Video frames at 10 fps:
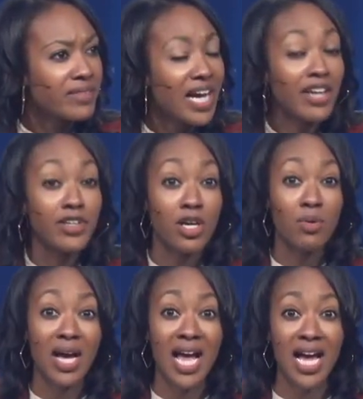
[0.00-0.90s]
I know
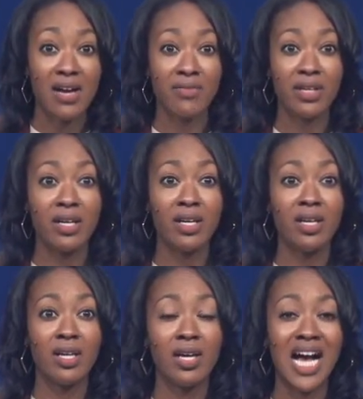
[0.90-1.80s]
I have.
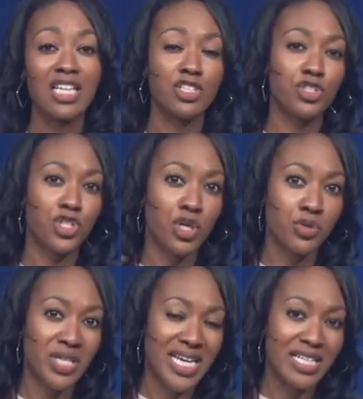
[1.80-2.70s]
I just chose
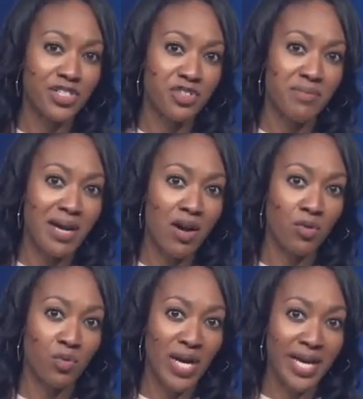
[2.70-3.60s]
to answer it my
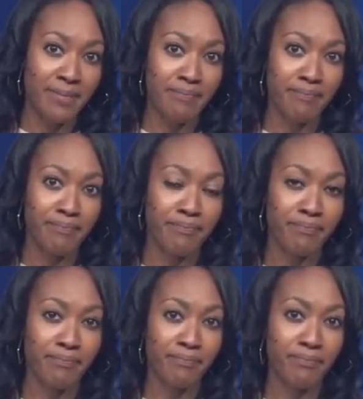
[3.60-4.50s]
own way.
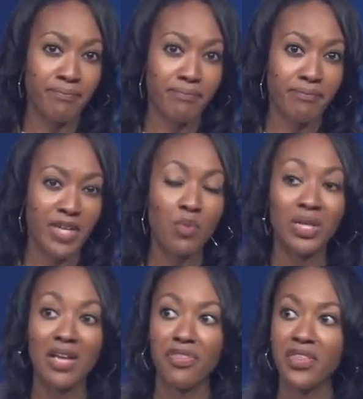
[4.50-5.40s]
And when
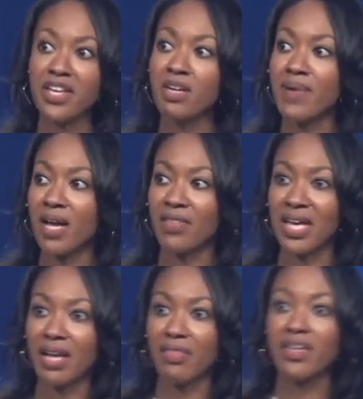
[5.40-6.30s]
I think about that,
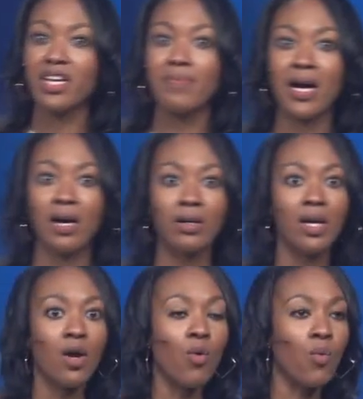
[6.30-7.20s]
I think about
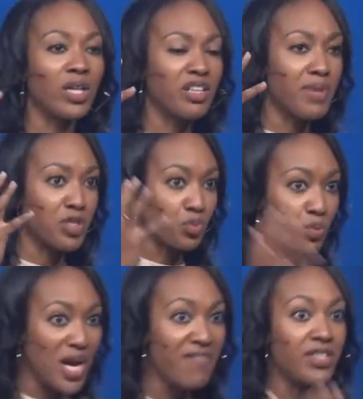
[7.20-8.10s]
one of the most
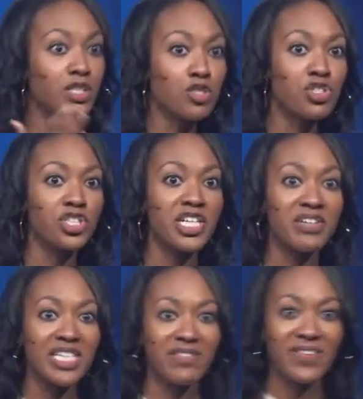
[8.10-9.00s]

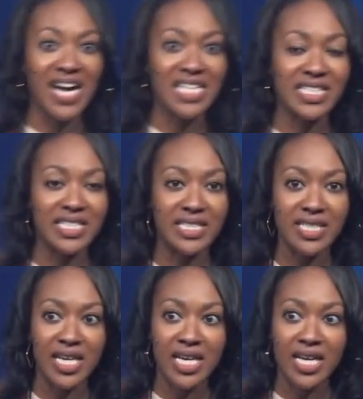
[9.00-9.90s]
revolutionary devices
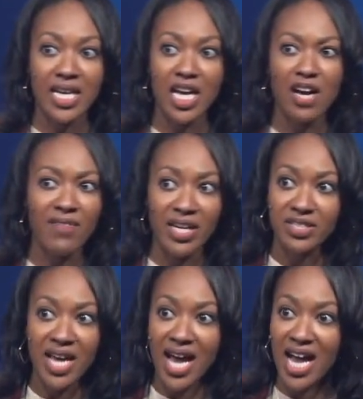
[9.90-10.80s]
of our
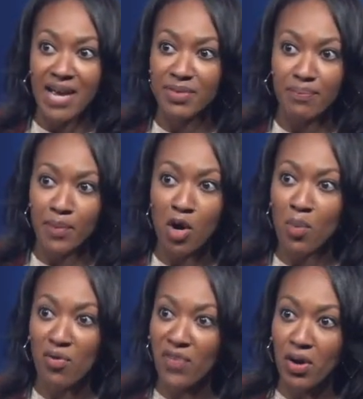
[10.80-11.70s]
time the
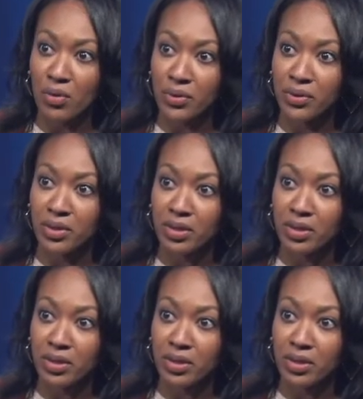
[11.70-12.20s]
mobile phone.